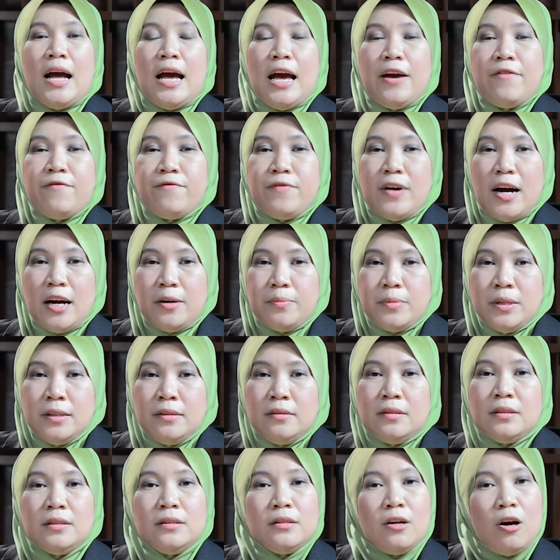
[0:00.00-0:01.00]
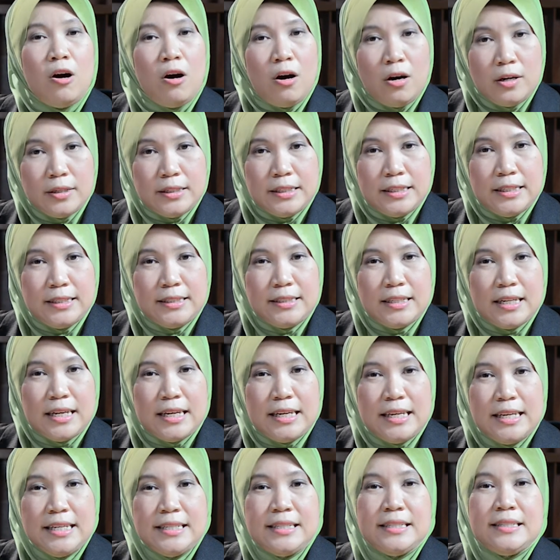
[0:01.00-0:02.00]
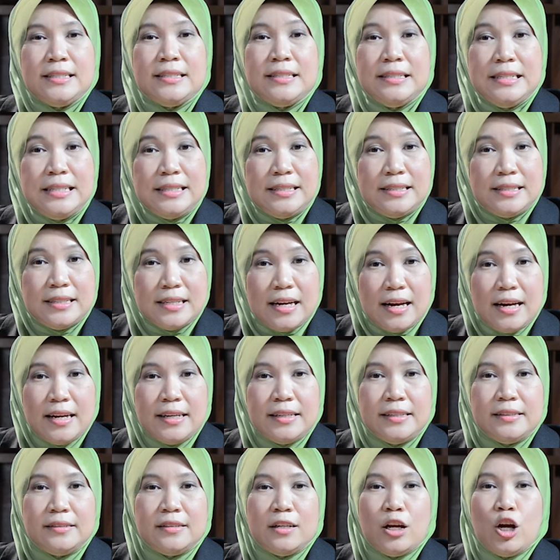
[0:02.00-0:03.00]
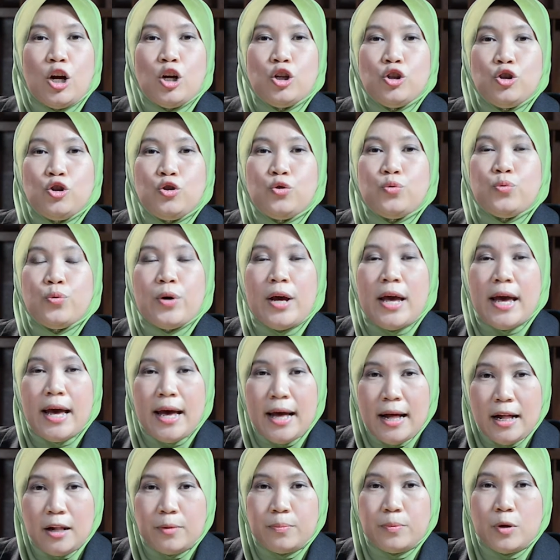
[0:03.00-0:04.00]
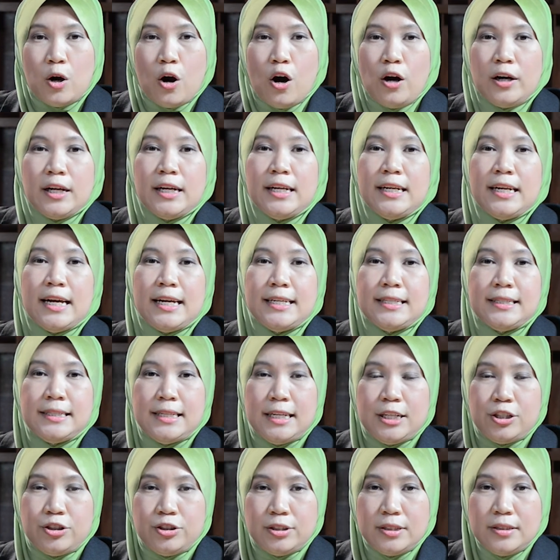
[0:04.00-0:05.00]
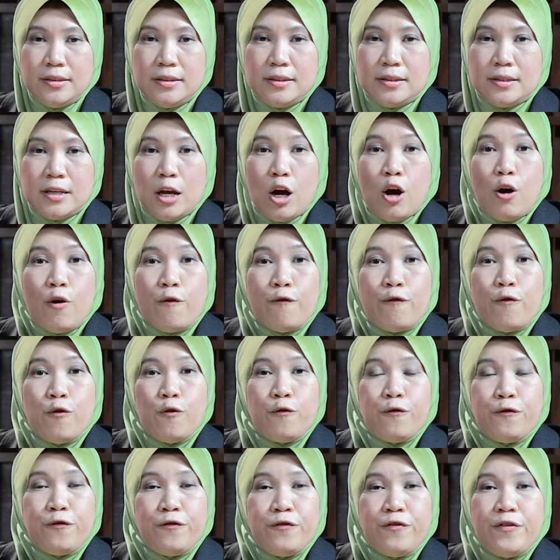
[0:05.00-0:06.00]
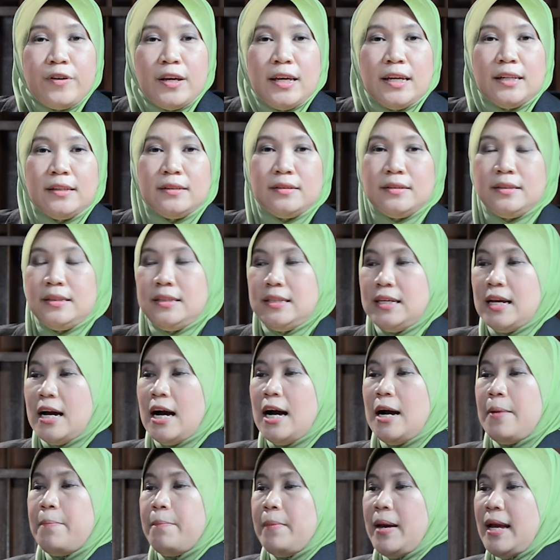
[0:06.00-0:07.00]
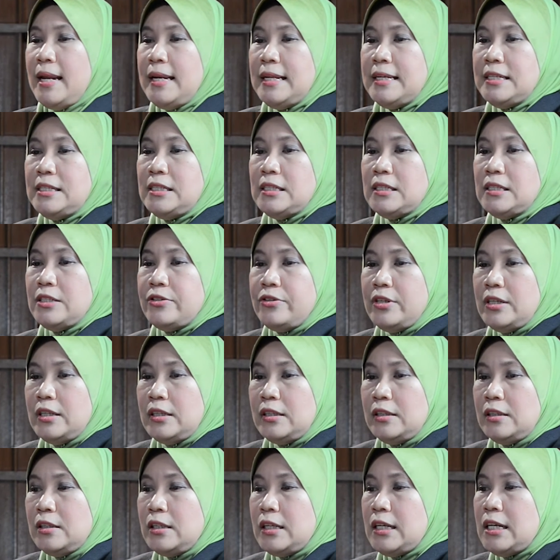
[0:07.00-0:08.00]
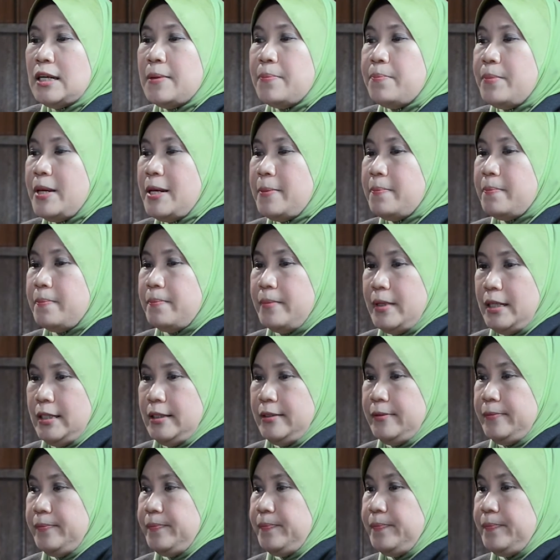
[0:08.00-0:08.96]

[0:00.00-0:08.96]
Environmental audit is designed to help organizations fulfill their managerial commitment